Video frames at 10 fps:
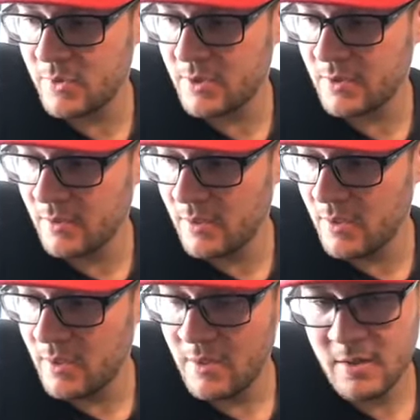So
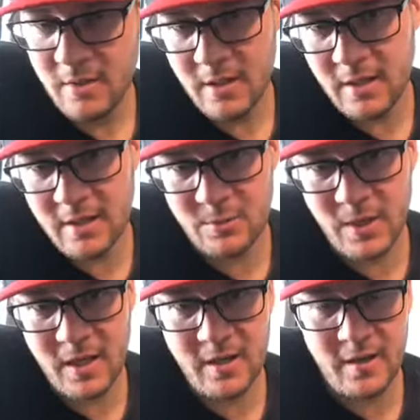unless we
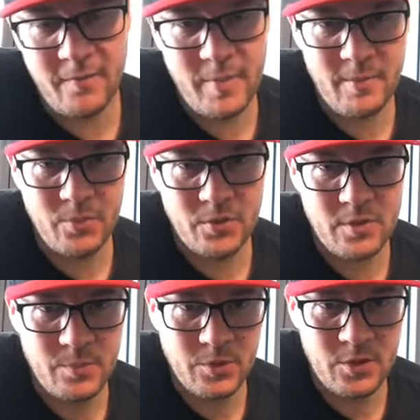get enough people
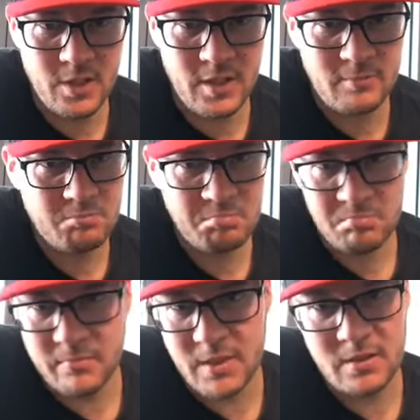supporting it,
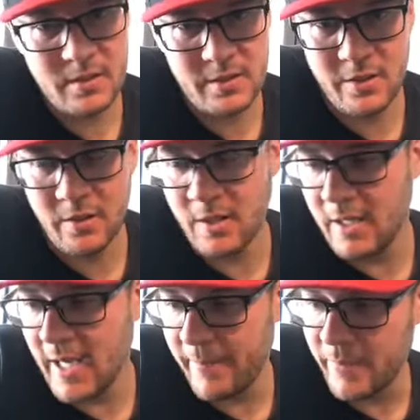it's not going
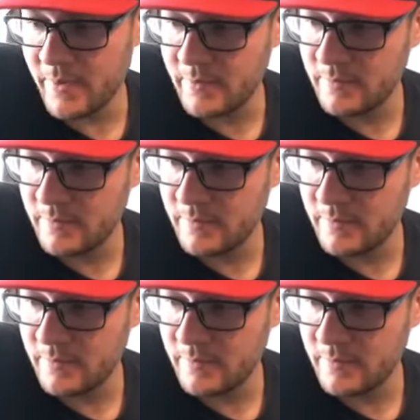to happen.